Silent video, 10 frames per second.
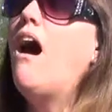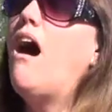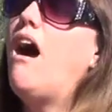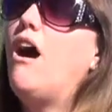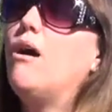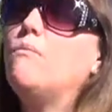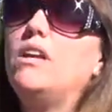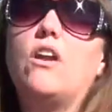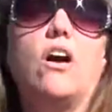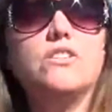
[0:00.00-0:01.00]

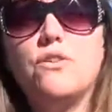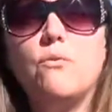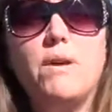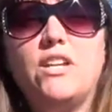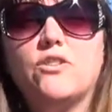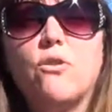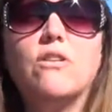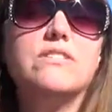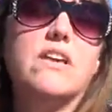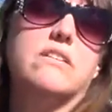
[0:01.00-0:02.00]
It also makes your
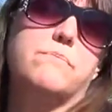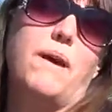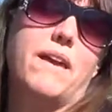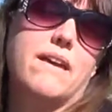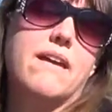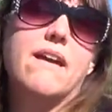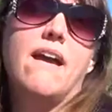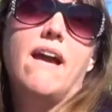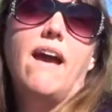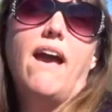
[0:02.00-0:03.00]
cortisol spike.
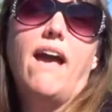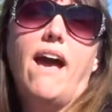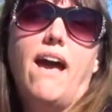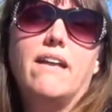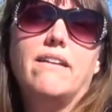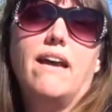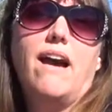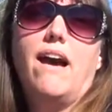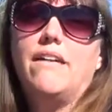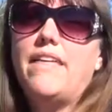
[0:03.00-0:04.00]
And
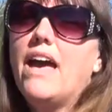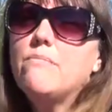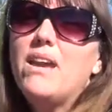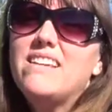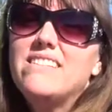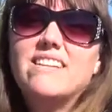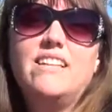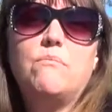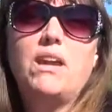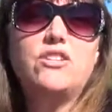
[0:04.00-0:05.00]
that
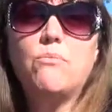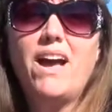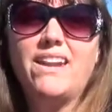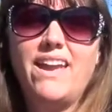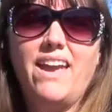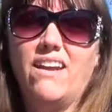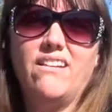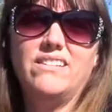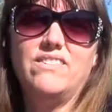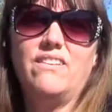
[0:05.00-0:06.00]
basically makes your body hang
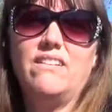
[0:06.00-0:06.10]
on